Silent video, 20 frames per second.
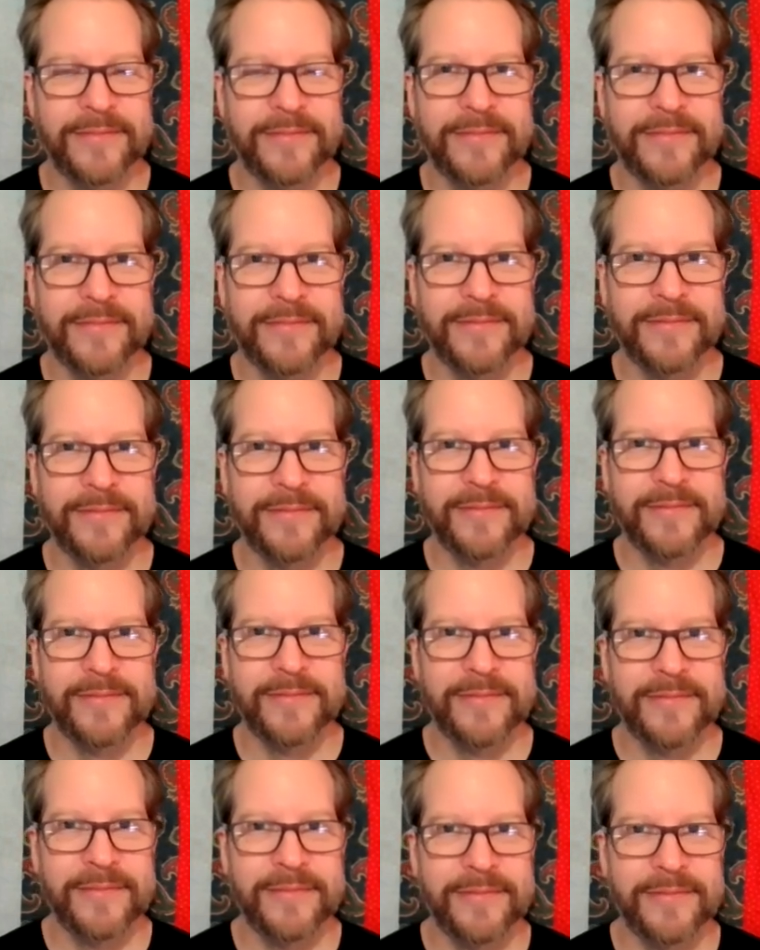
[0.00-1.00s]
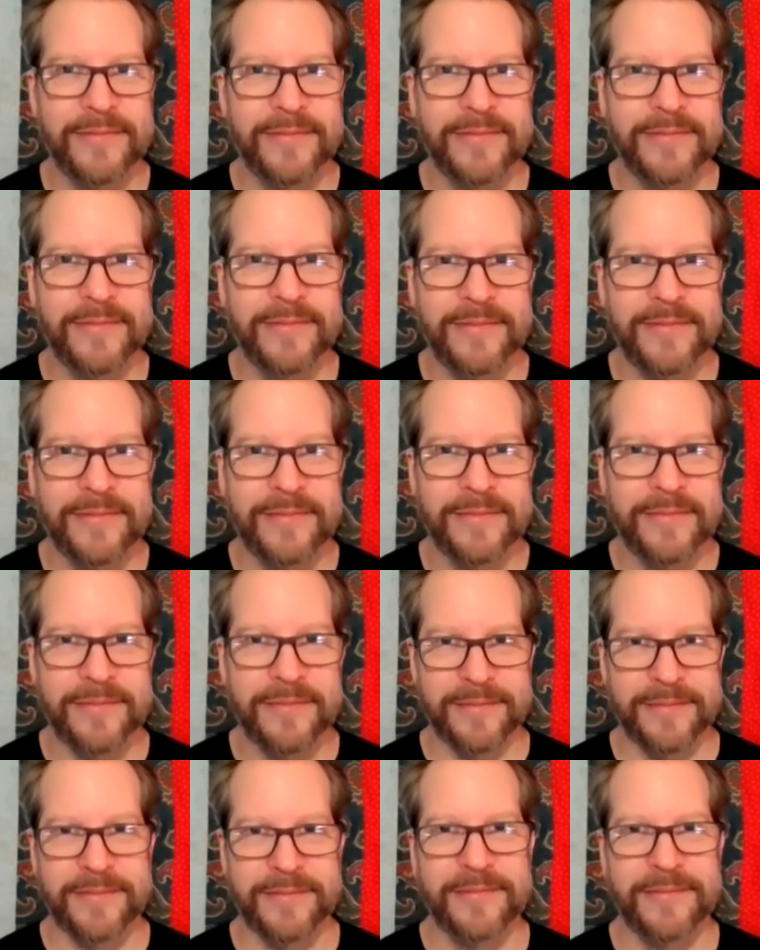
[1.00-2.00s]

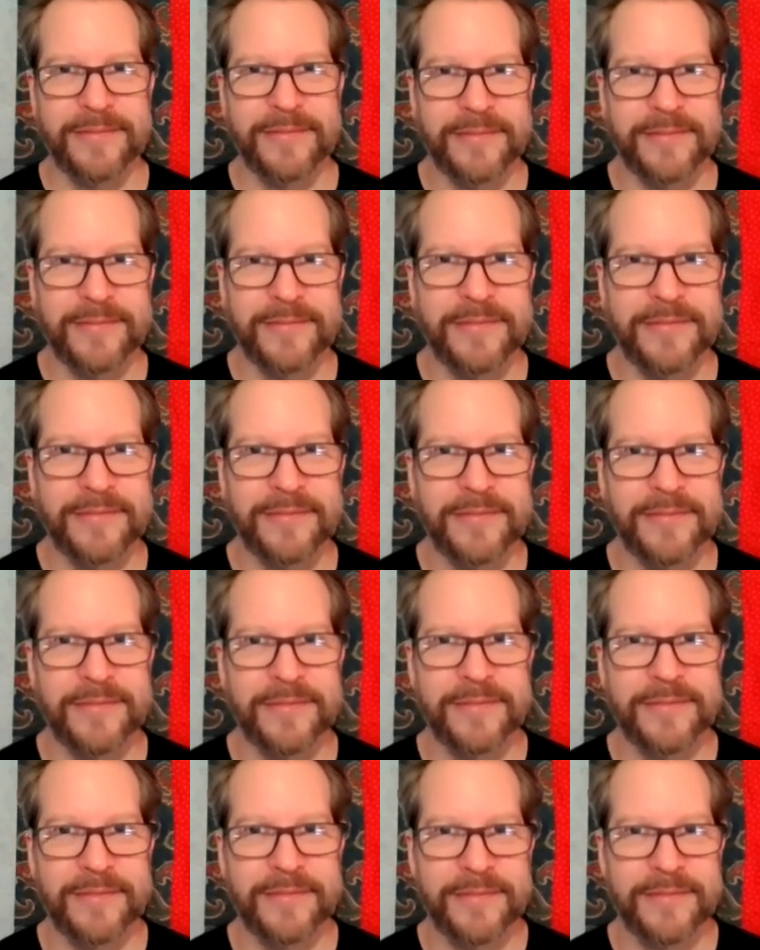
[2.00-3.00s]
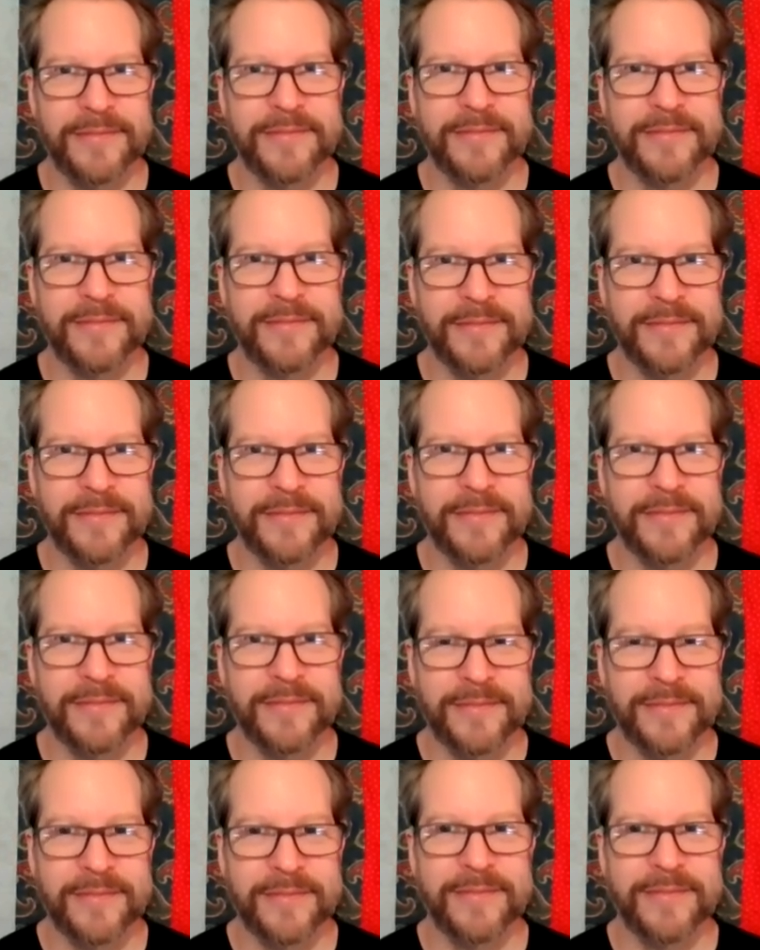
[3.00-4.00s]

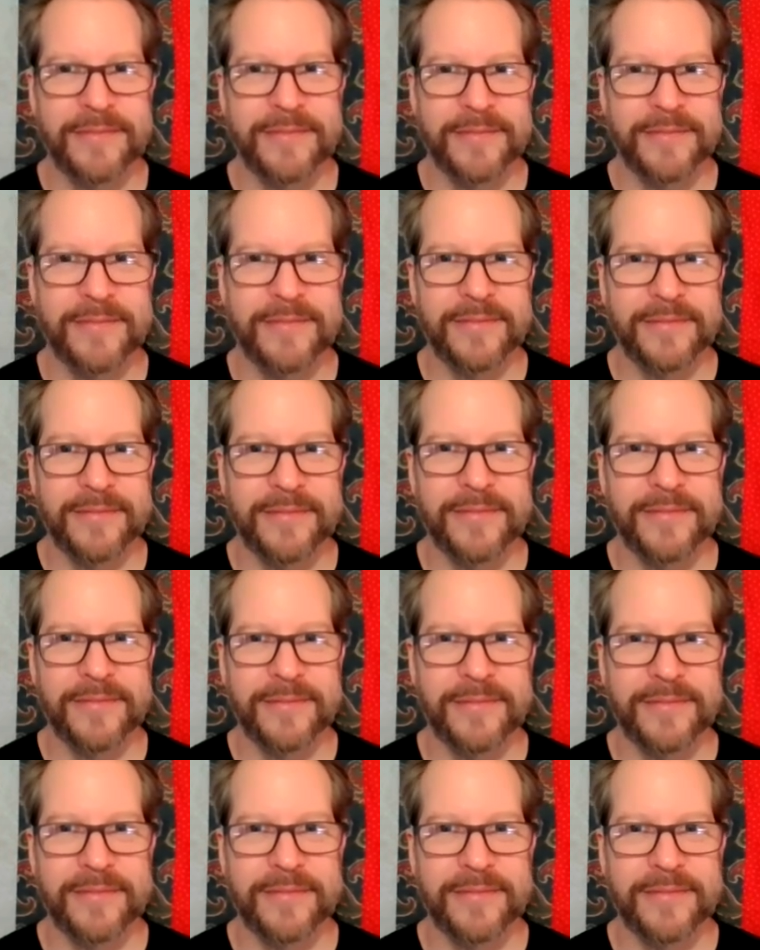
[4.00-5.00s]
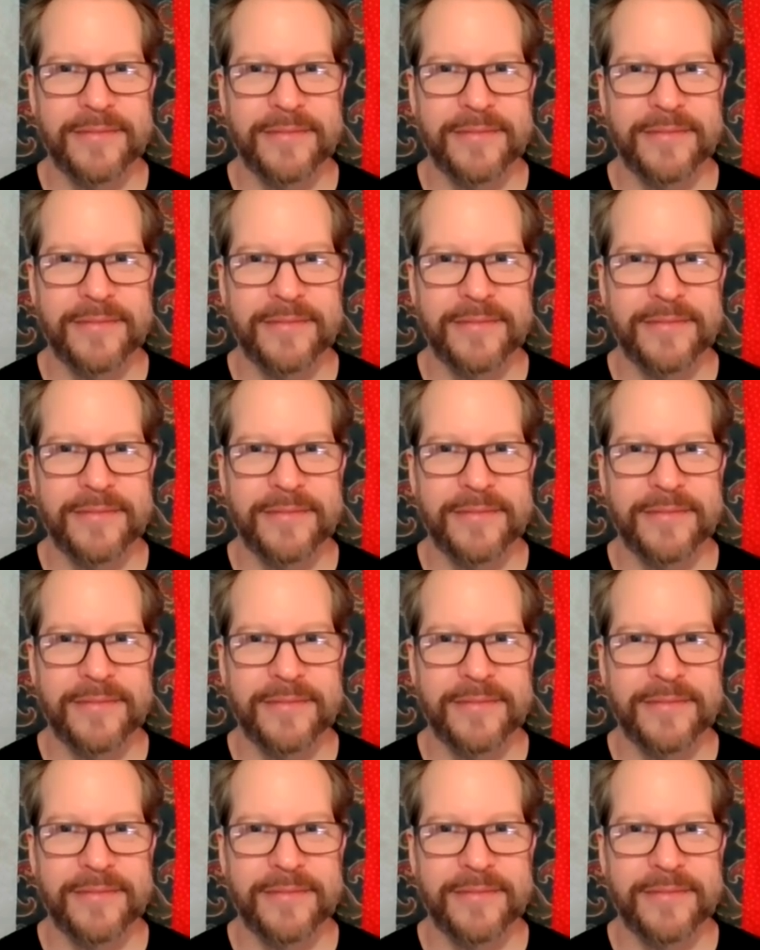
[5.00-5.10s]
[no speech]